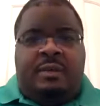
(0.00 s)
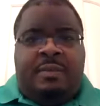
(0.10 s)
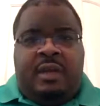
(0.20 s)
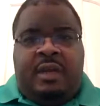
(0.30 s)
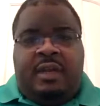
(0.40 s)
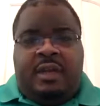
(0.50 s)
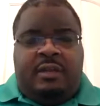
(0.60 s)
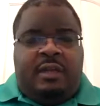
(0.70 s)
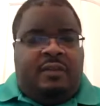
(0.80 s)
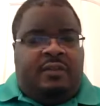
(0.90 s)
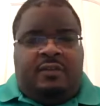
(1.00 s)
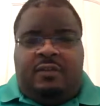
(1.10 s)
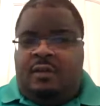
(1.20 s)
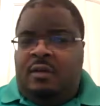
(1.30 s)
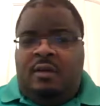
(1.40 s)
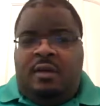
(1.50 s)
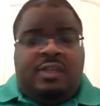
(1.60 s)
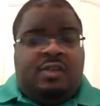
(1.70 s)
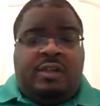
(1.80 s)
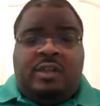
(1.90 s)
I mean, it
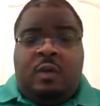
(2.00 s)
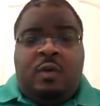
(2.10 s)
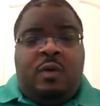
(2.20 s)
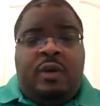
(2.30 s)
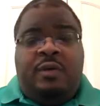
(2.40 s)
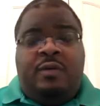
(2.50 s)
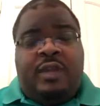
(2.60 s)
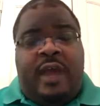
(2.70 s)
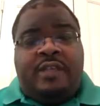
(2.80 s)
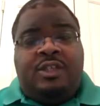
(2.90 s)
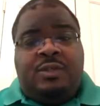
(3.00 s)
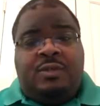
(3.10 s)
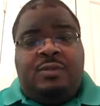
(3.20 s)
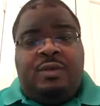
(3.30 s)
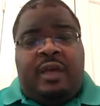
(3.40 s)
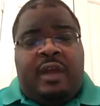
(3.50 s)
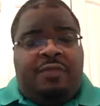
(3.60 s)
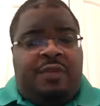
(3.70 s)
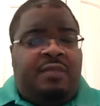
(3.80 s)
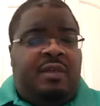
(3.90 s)
starts local and it goes national. And I
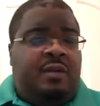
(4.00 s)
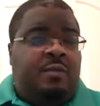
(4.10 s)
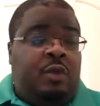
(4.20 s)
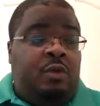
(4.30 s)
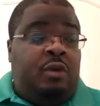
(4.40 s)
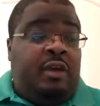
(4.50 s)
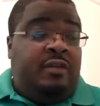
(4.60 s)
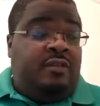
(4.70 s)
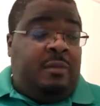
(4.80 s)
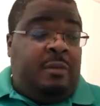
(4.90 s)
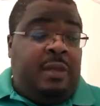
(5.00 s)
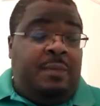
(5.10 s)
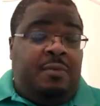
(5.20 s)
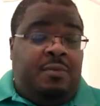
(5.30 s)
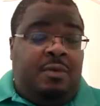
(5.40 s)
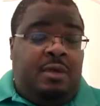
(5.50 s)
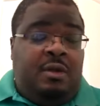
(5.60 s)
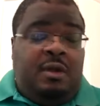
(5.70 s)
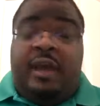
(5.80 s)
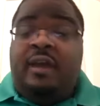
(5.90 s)
think that when you look at some of the people
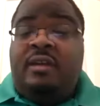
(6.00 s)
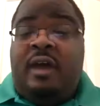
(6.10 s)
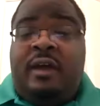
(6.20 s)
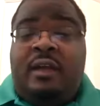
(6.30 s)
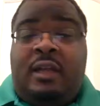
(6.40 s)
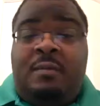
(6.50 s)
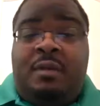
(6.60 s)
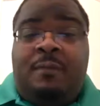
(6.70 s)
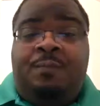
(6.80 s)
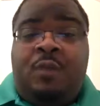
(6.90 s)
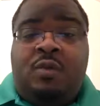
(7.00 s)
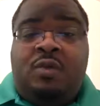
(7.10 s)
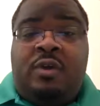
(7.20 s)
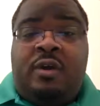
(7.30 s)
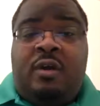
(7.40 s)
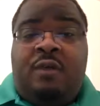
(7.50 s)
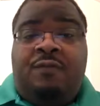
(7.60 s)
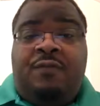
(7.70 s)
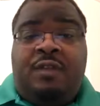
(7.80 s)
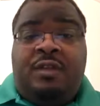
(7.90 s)
like a Don Lemon, who started off in
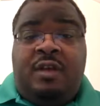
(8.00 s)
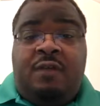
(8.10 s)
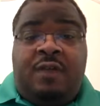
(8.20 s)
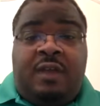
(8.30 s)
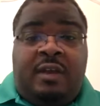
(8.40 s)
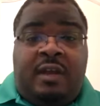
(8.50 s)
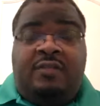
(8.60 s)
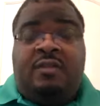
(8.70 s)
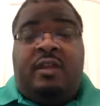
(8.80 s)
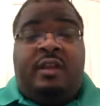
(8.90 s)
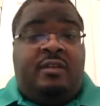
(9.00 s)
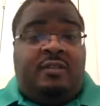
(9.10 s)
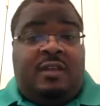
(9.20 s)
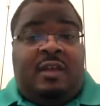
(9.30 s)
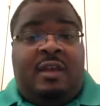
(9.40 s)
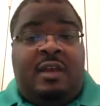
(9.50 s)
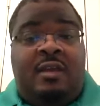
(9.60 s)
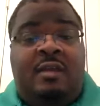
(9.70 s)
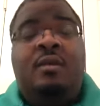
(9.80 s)
Philadelphia and escalated to CNN,